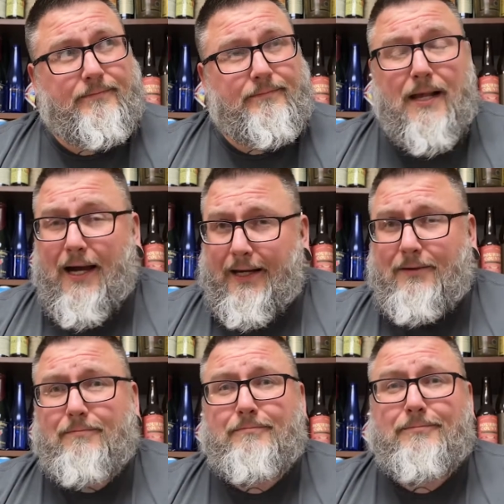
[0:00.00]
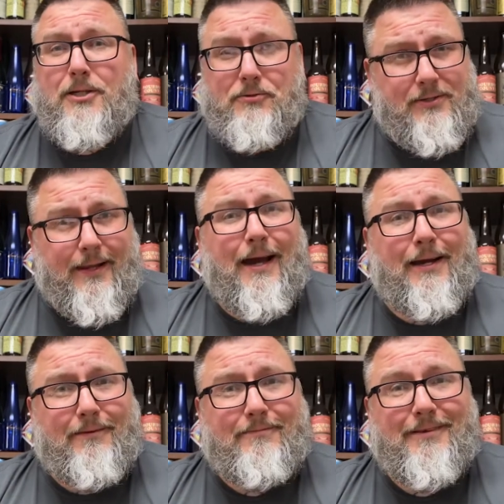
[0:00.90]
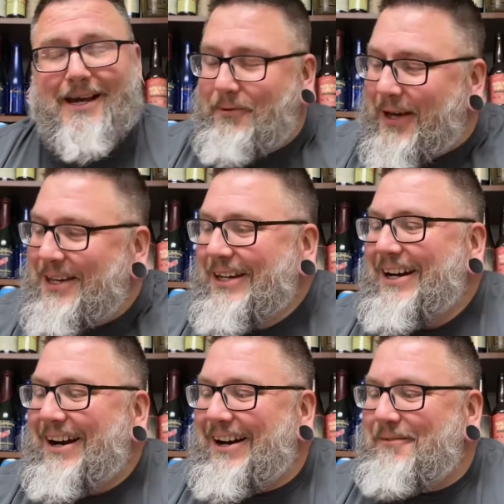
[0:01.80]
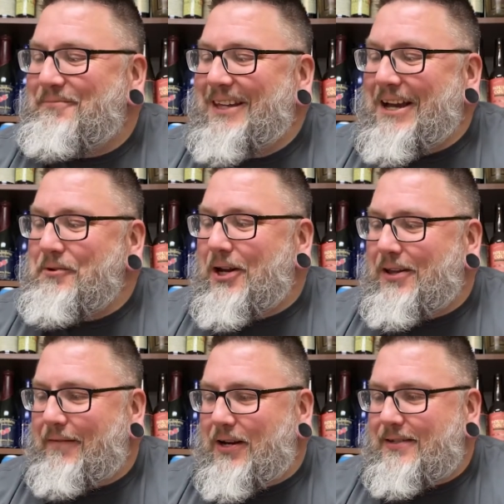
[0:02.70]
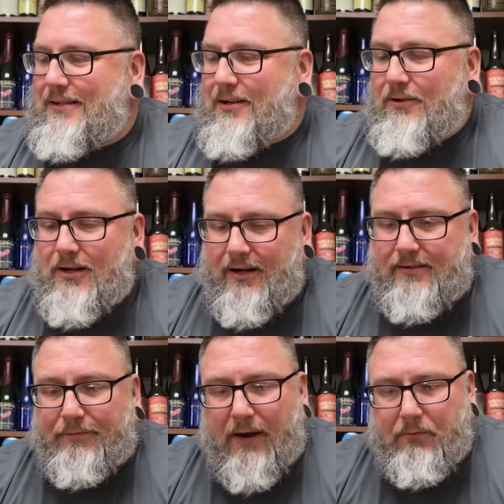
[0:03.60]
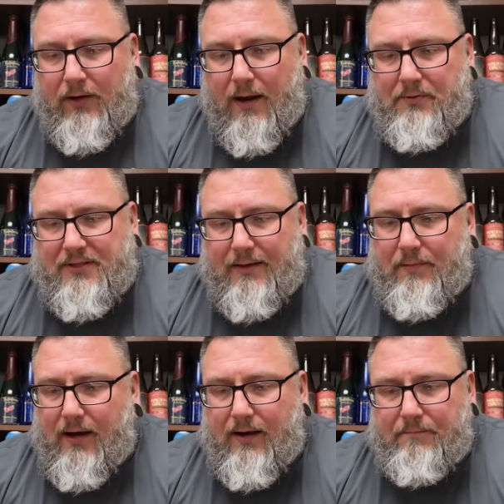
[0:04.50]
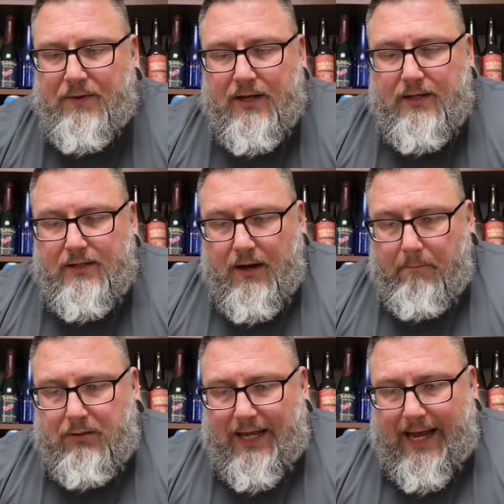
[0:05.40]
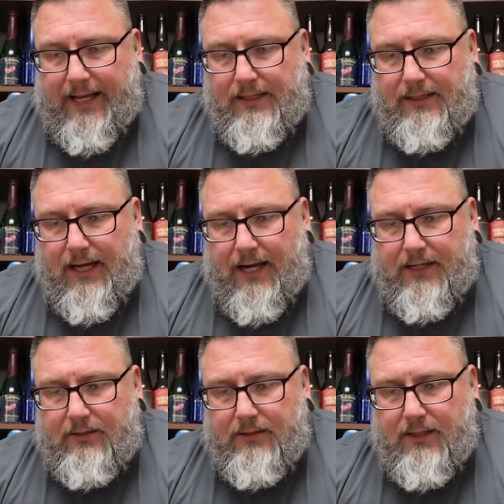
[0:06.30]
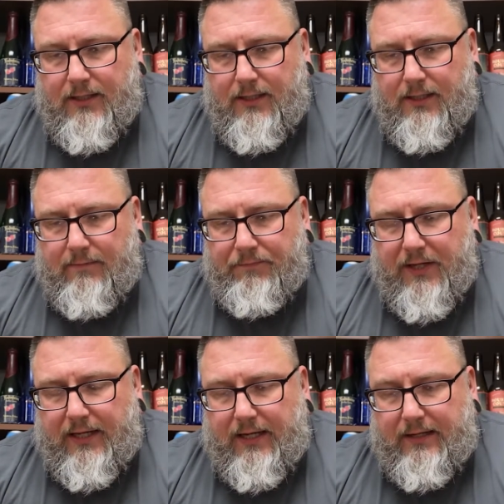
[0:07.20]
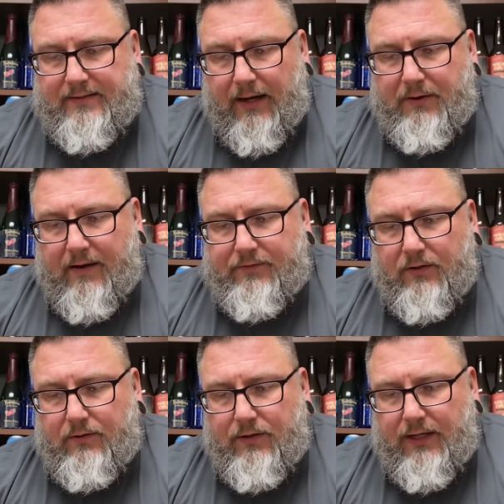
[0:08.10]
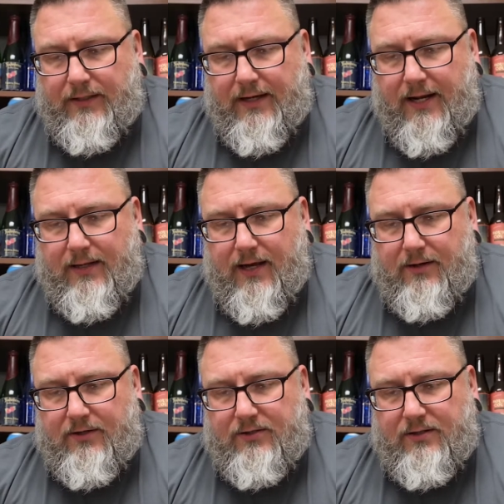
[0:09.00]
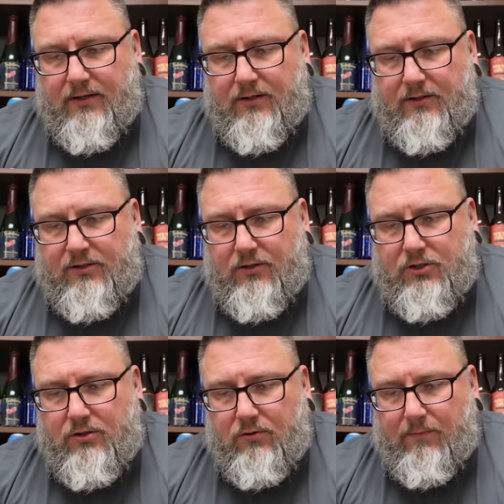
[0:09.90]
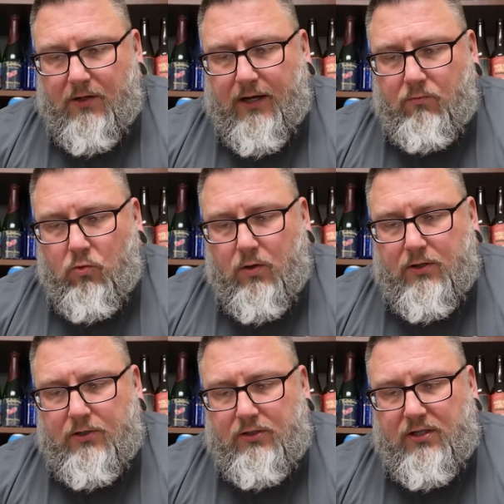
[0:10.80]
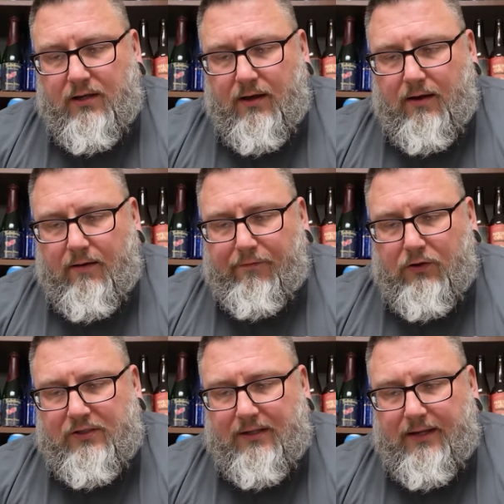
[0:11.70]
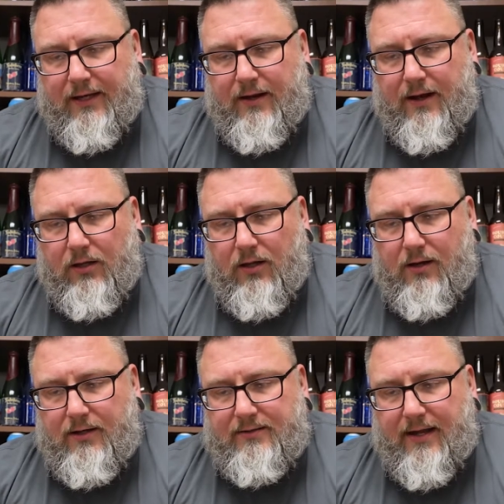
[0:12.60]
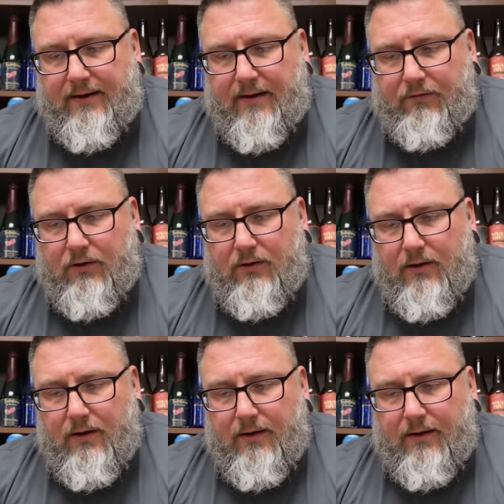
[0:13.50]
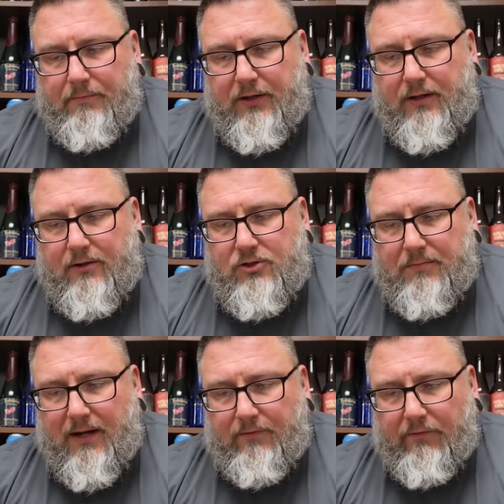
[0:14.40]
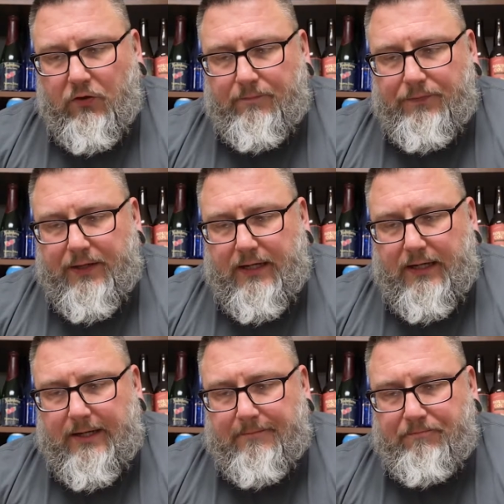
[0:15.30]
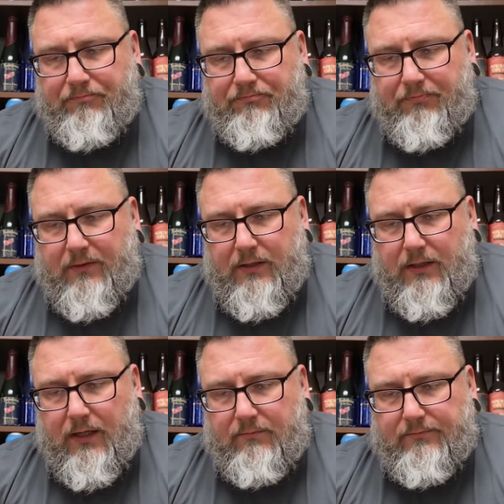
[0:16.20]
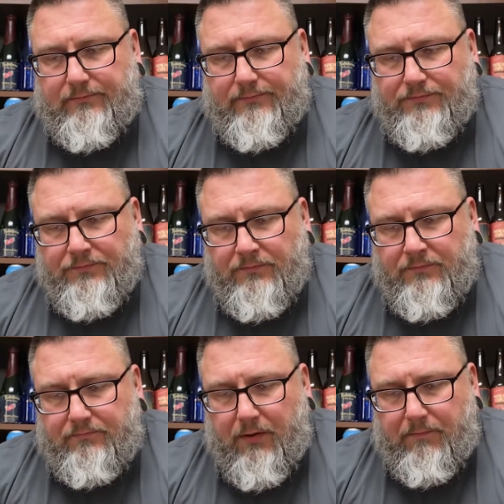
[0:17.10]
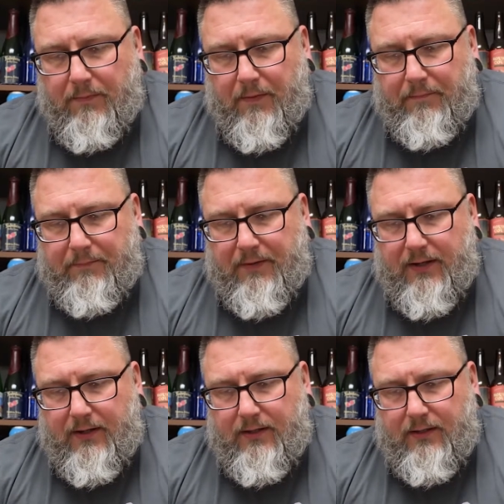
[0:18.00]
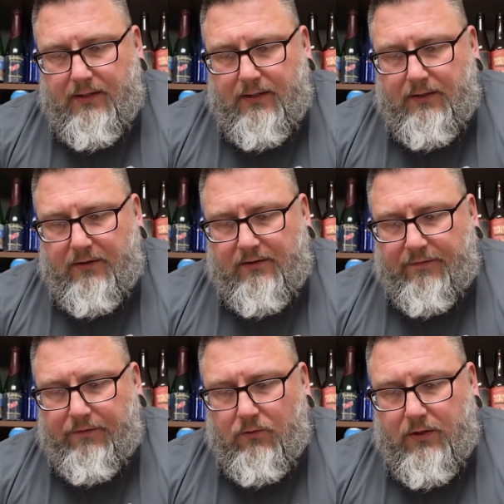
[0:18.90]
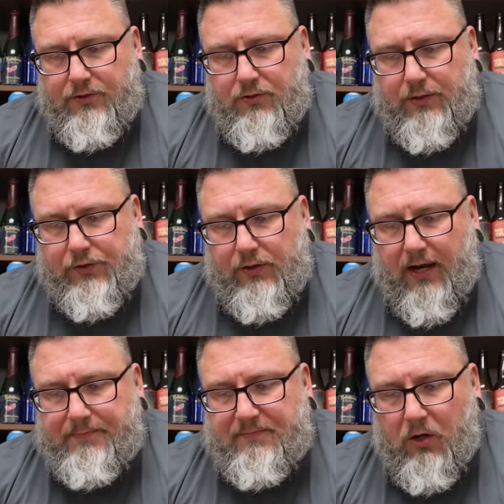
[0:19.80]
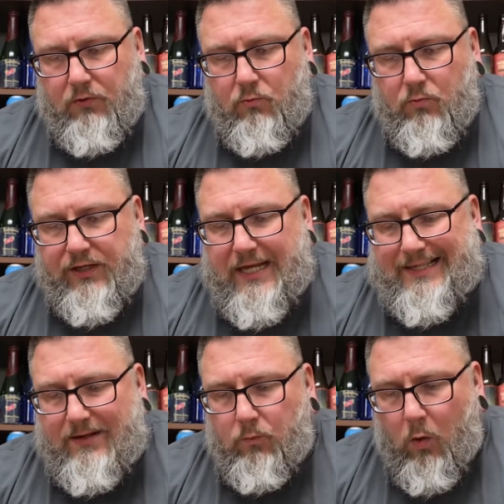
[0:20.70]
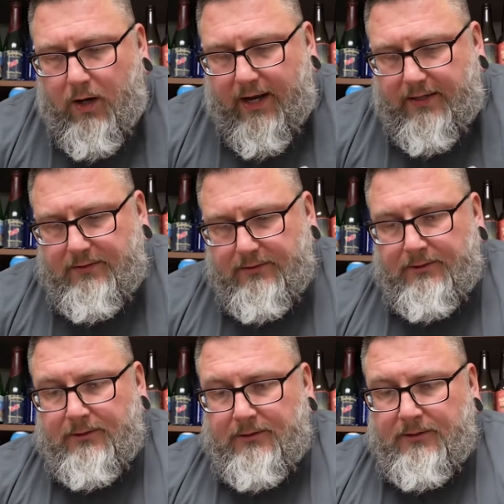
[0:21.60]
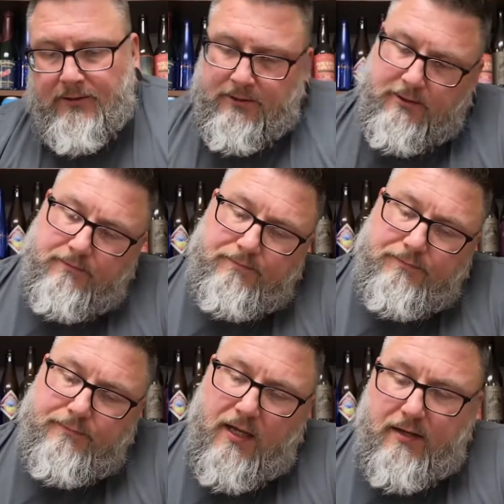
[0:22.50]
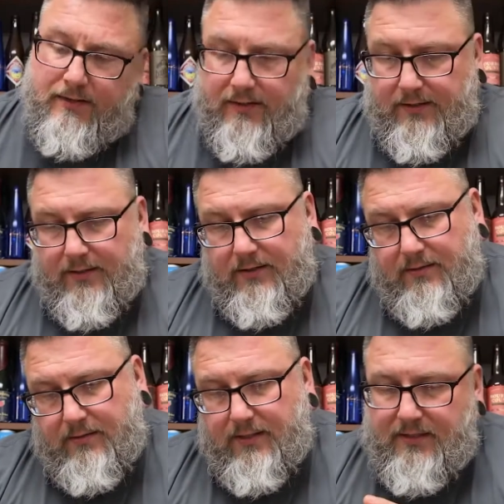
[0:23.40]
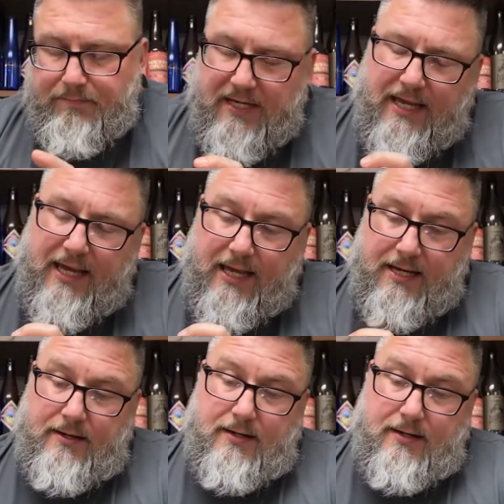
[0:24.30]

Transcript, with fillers: Nine. There was nine. Anyway, um, yeah, we're gonna dive into this sucker. Uh, it's a 5.9% um, black lager. Um, it is named after the Deadhead Loggers' search through murky waters uh, for sunken logs that never completed their trip downriver. Um, yeah. That's a Florida treasure. Hops, malt, yeast, and water. Done, done. This be canned.